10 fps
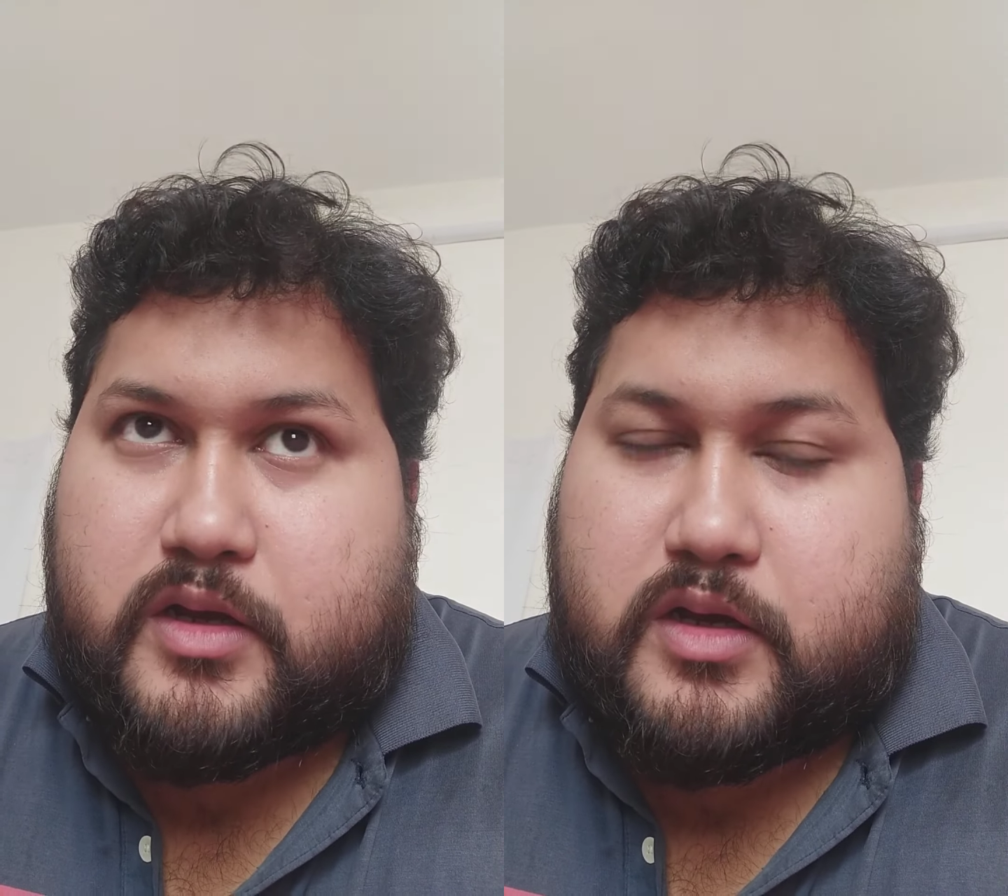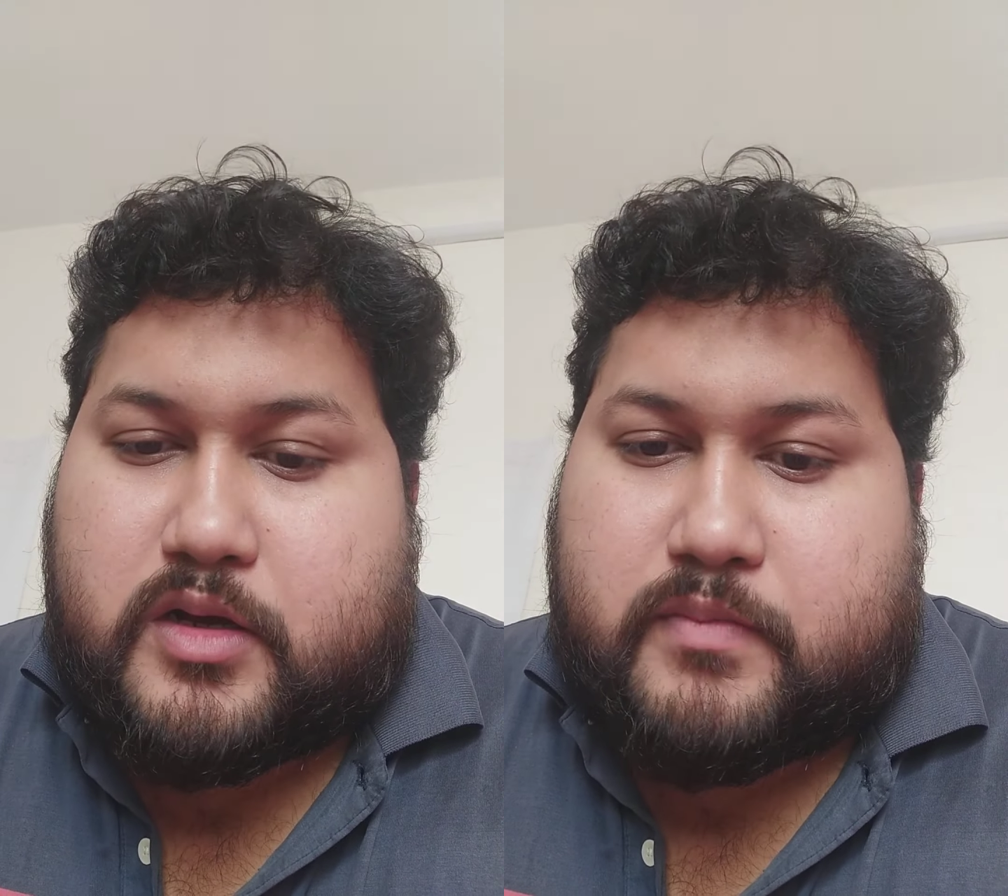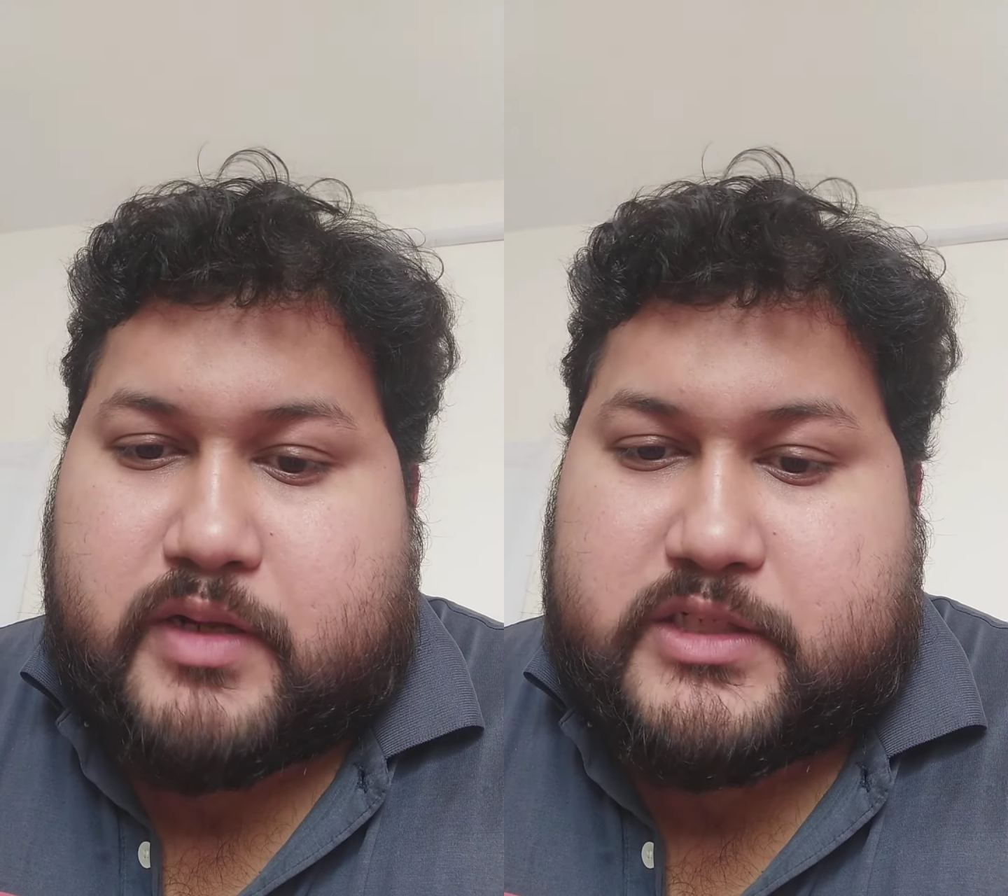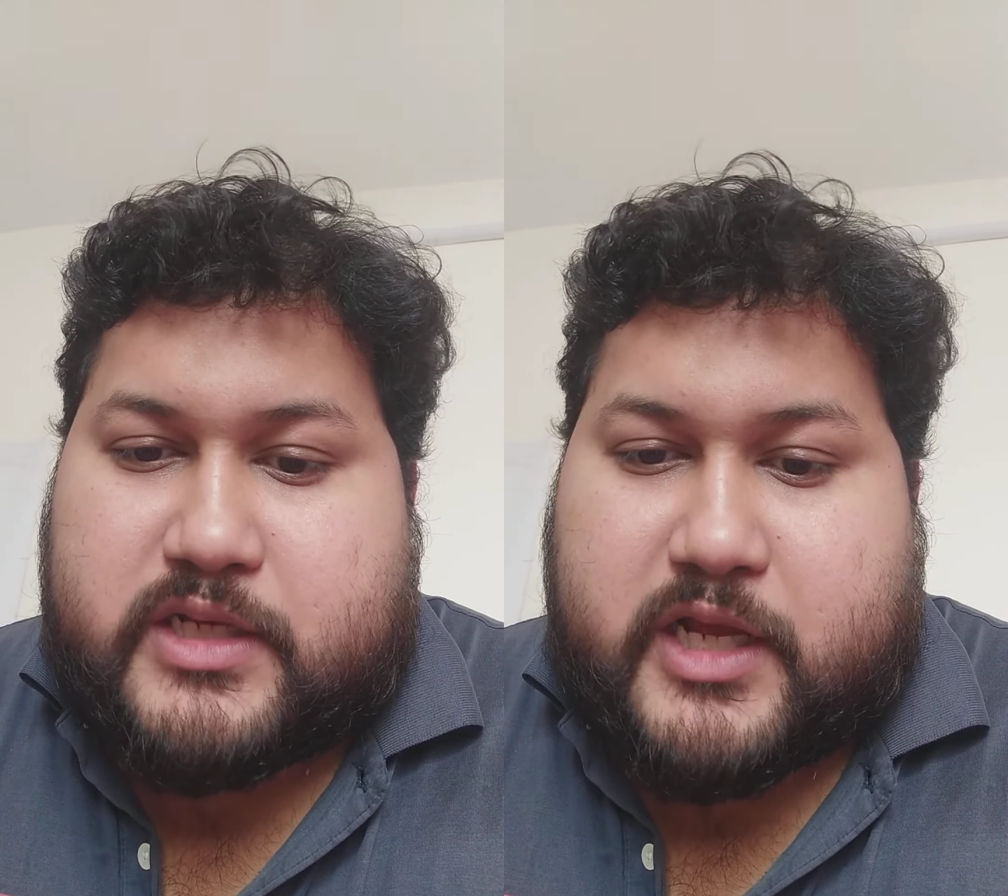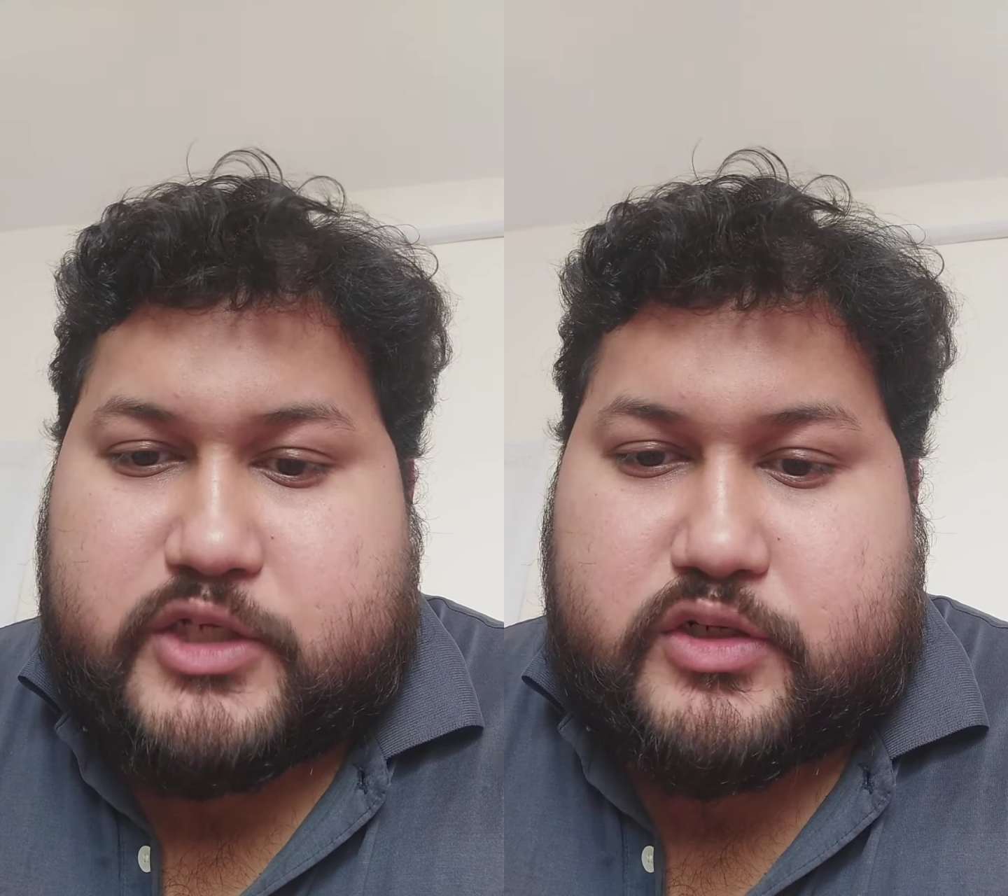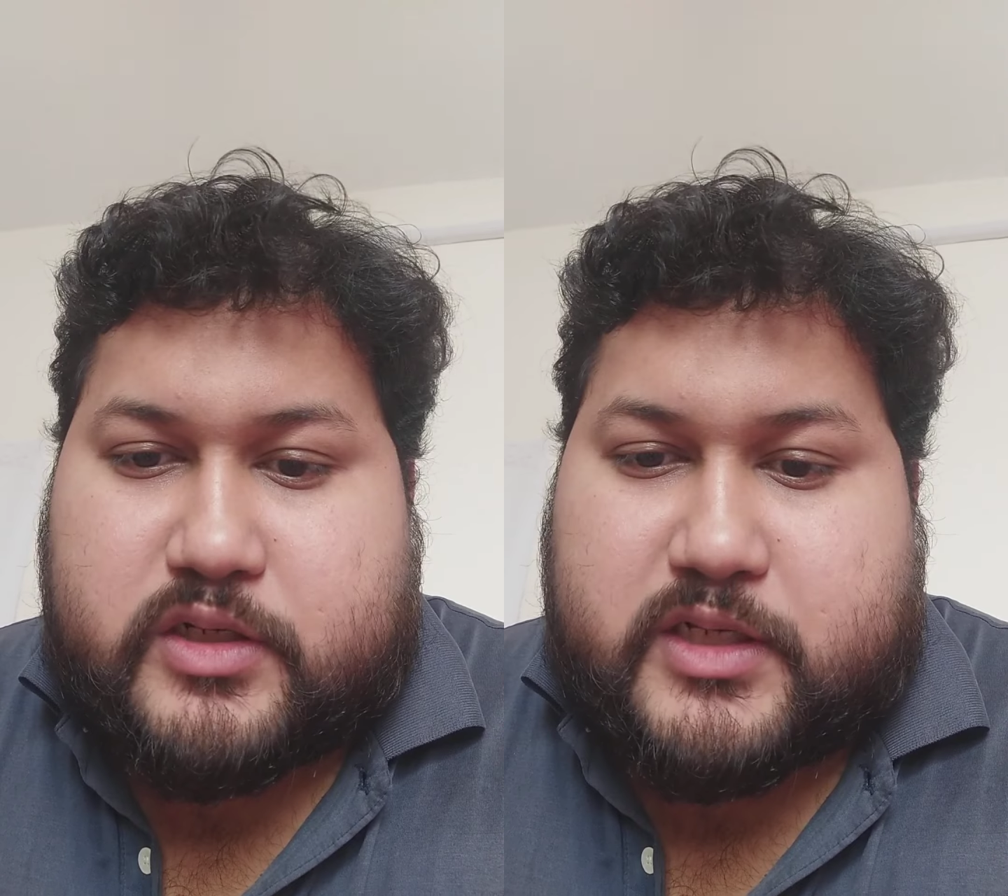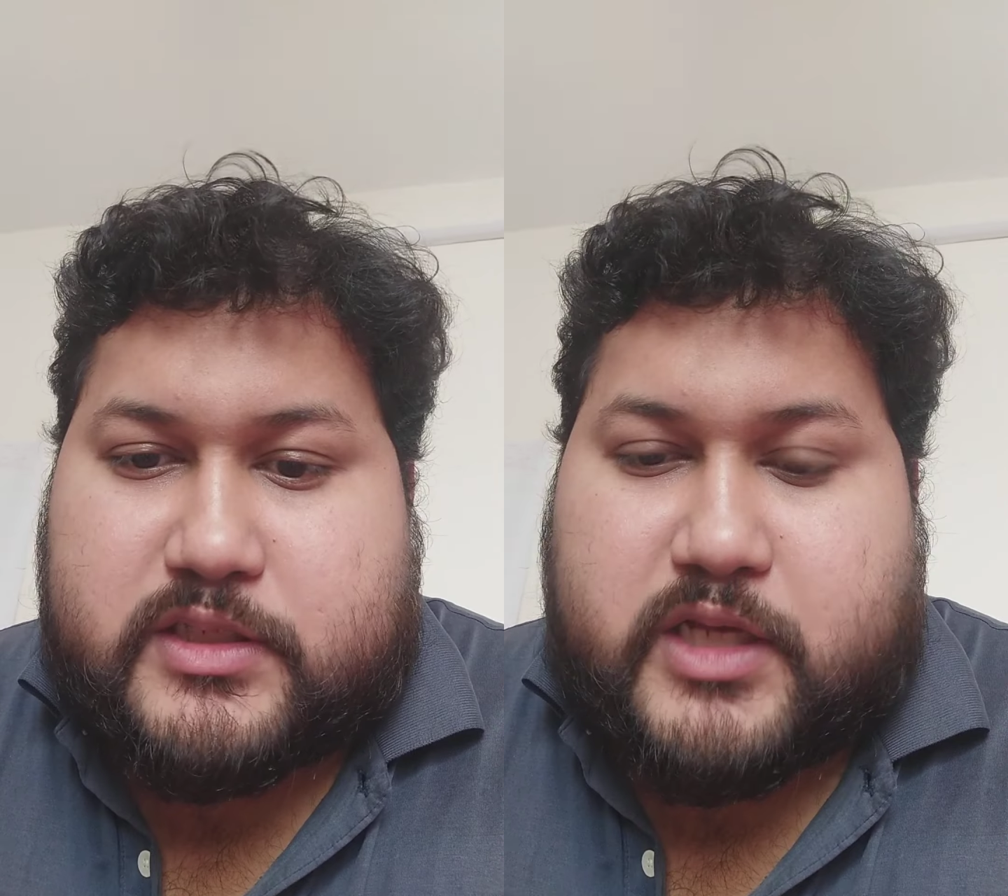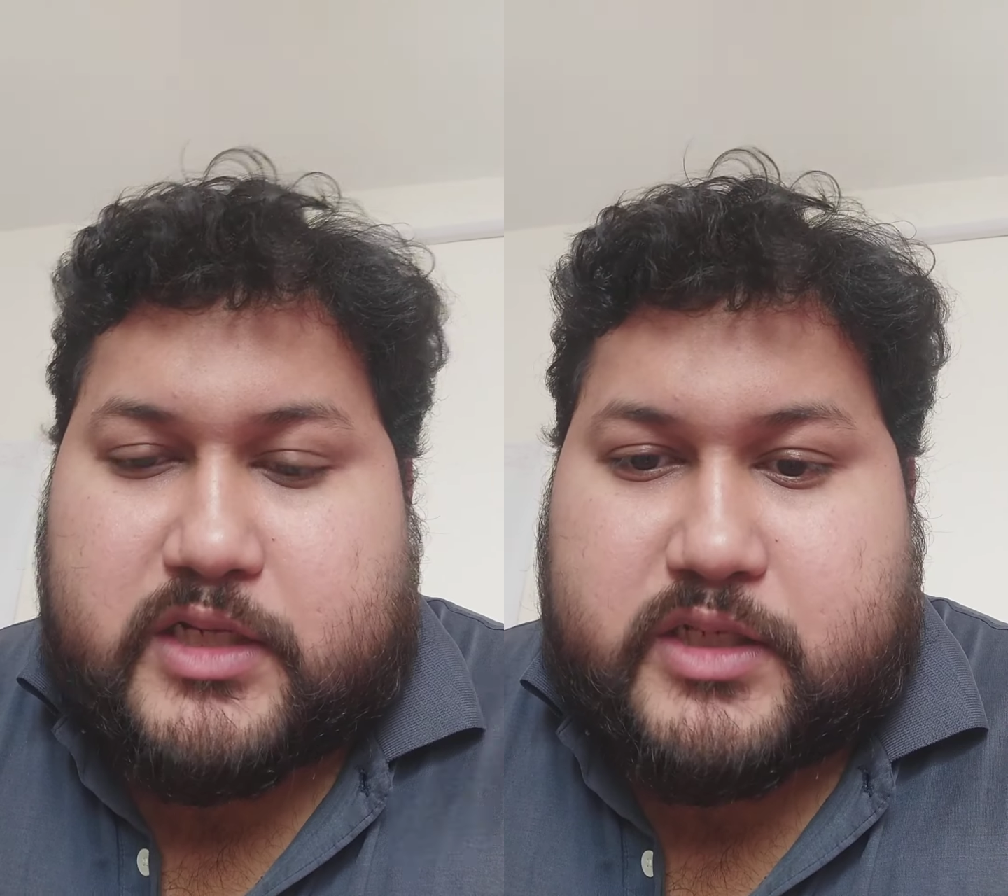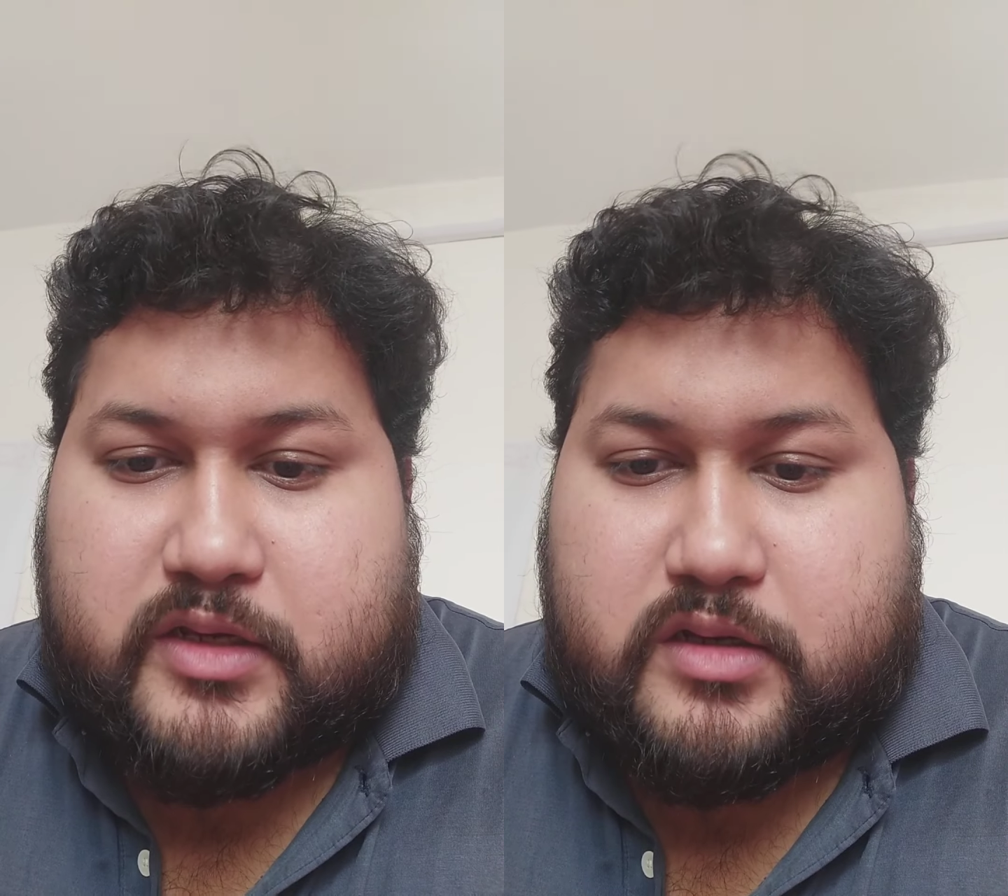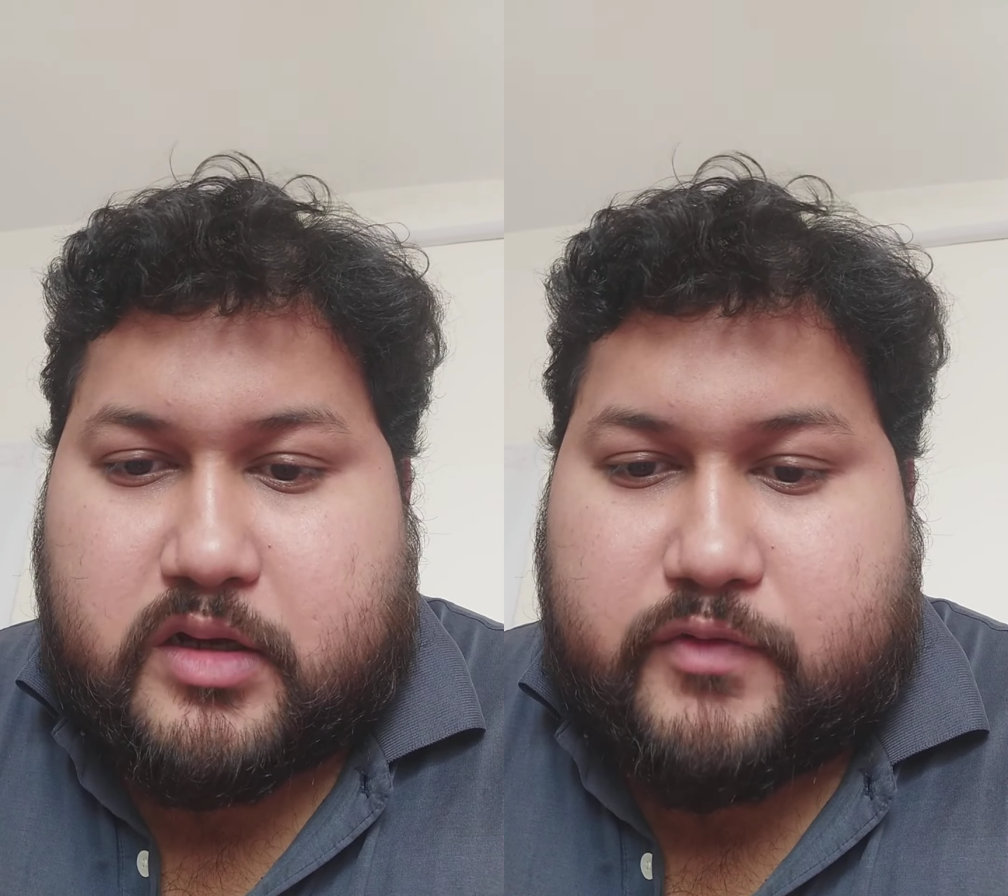a multinational
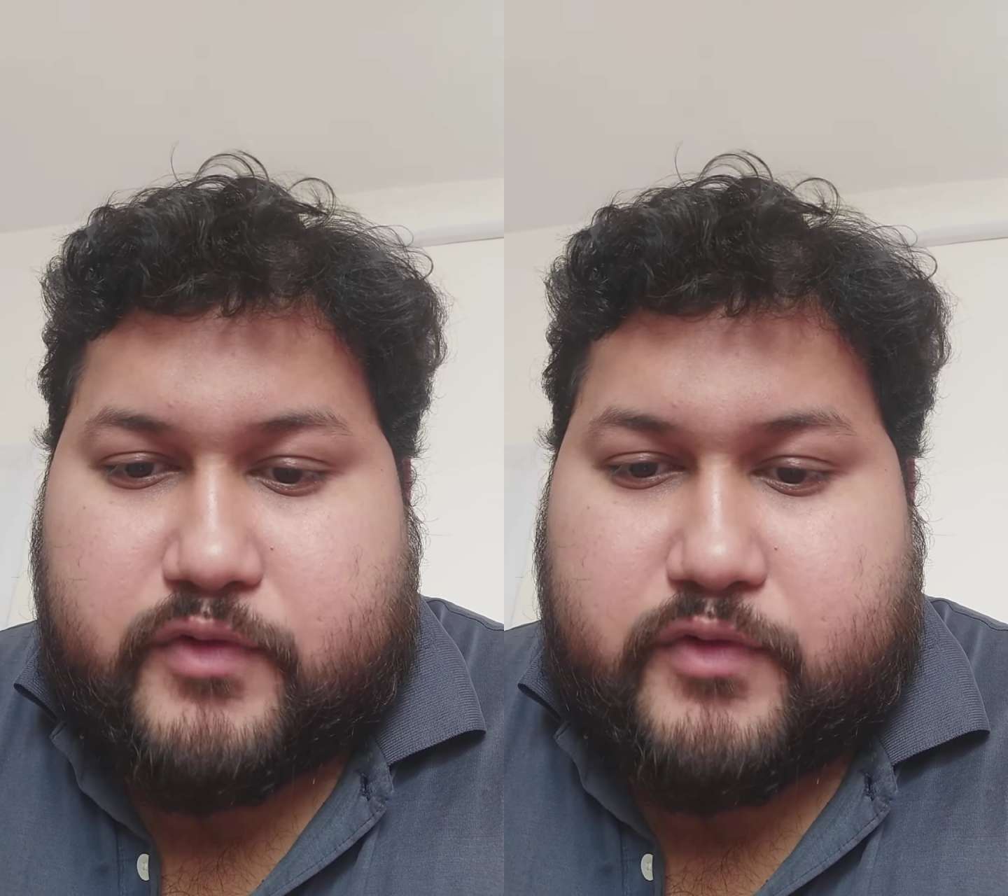consulting